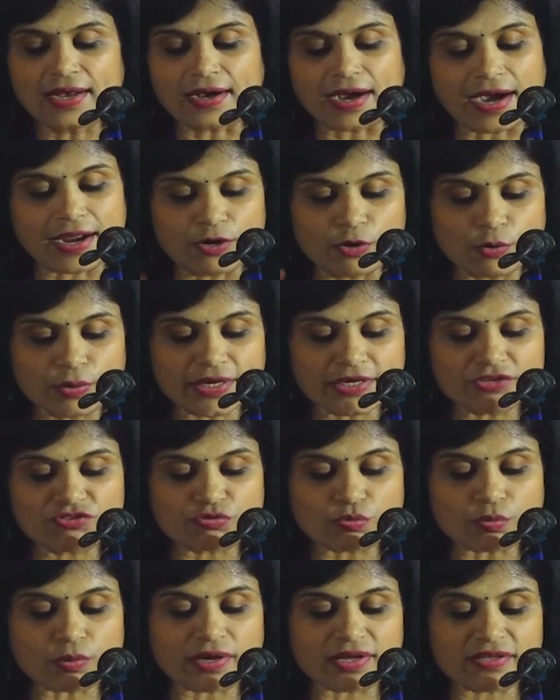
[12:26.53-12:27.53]
are looking
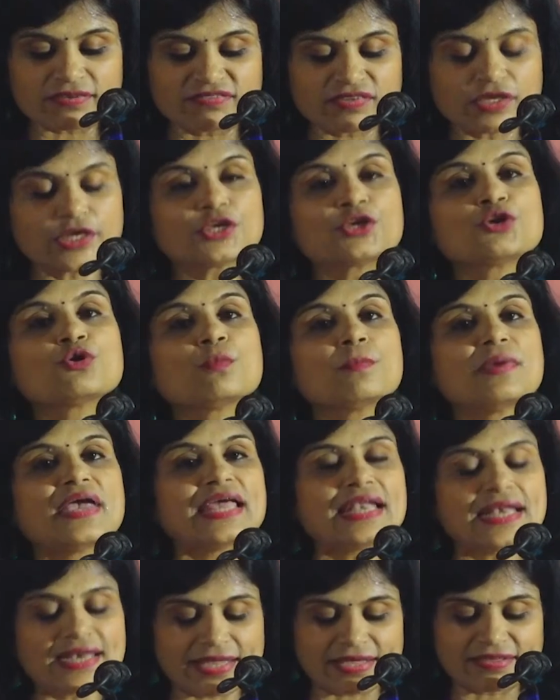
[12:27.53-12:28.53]
towards
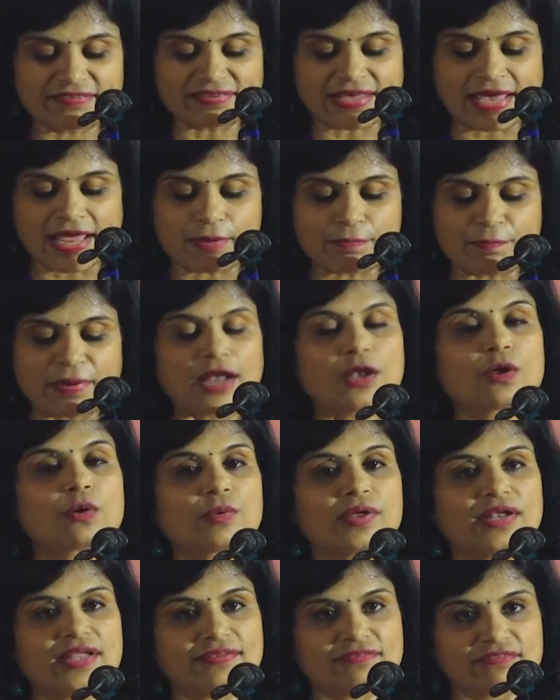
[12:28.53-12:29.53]
humaneness and
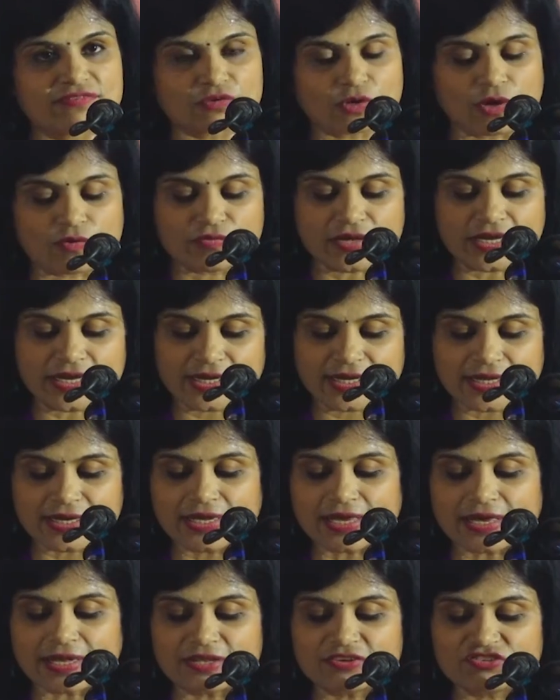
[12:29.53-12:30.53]
benevolence of
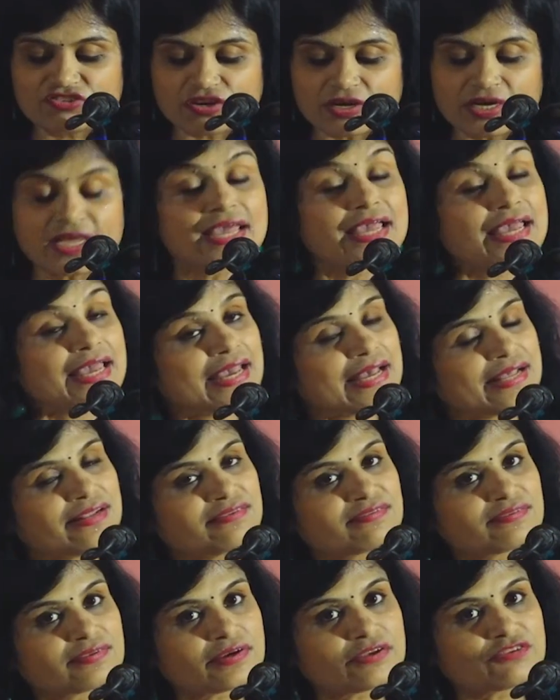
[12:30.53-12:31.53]
Indian culture
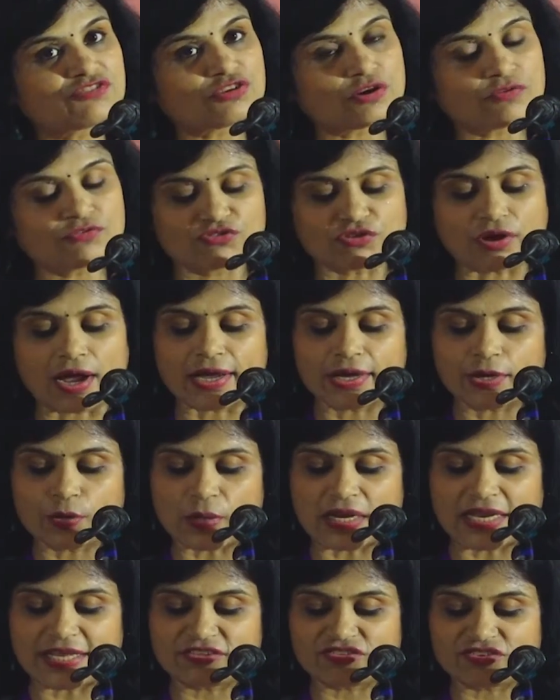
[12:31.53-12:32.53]
in search of
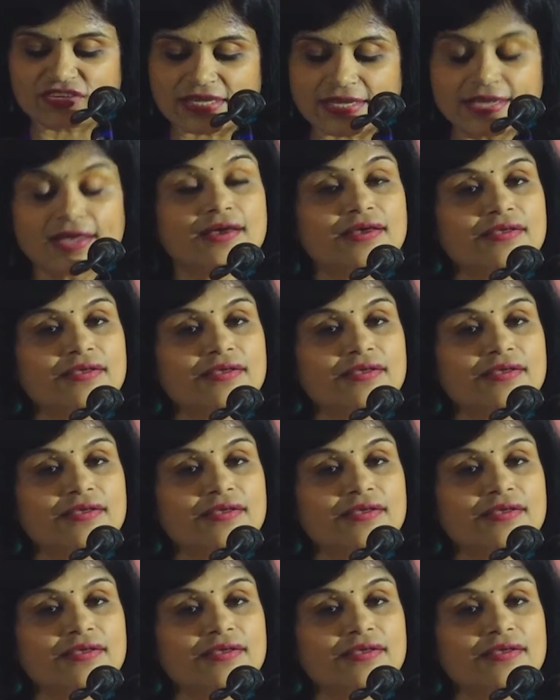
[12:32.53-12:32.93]
tranquility,